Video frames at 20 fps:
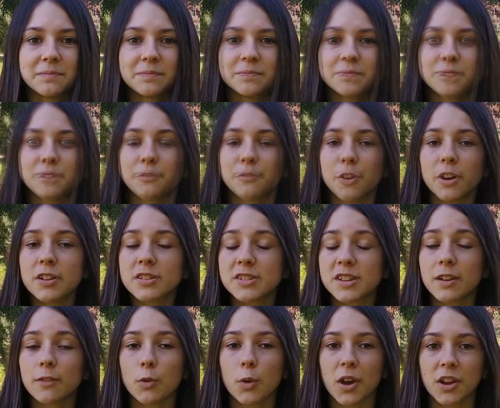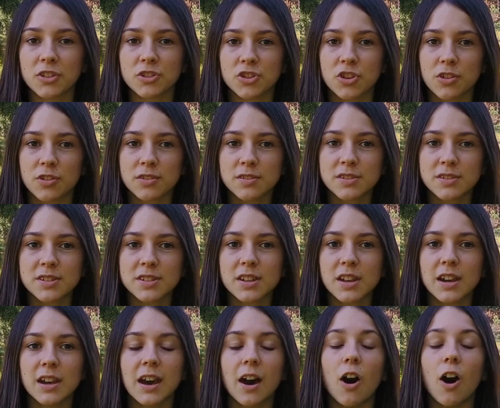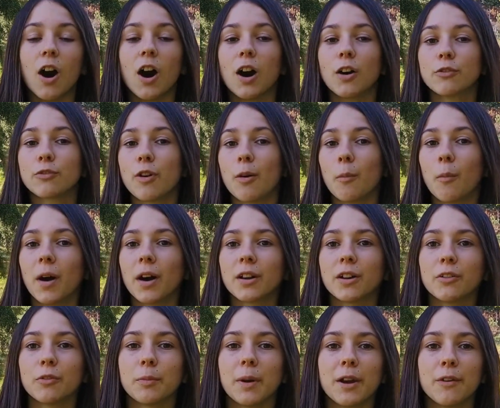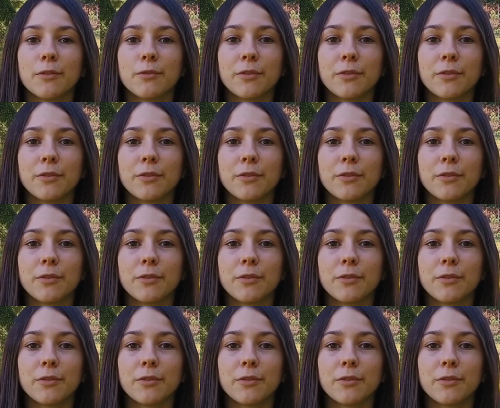So the first set of questions are from one of my